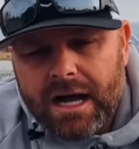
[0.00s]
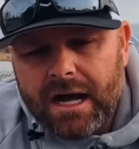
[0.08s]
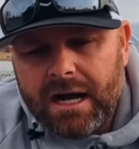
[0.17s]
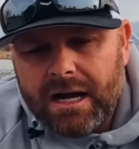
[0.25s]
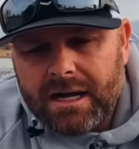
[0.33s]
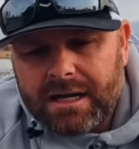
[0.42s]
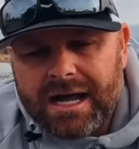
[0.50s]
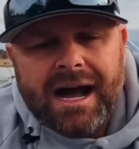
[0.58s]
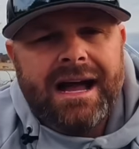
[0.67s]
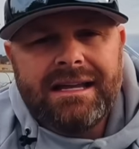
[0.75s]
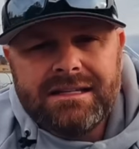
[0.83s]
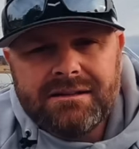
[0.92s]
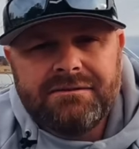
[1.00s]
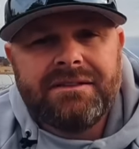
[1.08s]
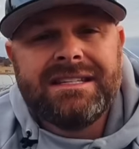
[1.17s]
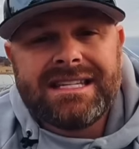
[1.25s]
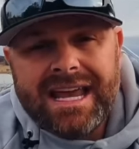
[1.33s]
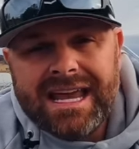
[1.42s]
kind of
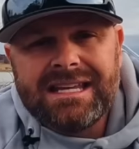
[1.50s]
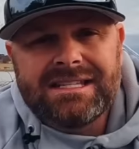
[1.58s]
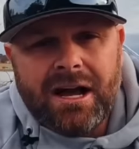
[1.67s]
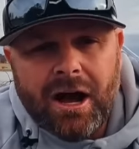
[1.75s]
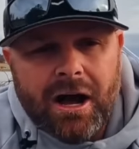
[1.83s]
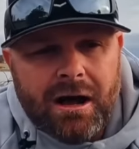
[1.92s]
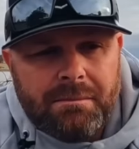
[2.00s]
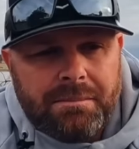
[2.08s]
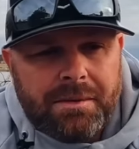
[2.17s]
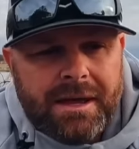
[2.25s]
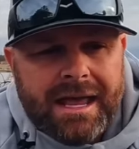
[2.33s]
takes up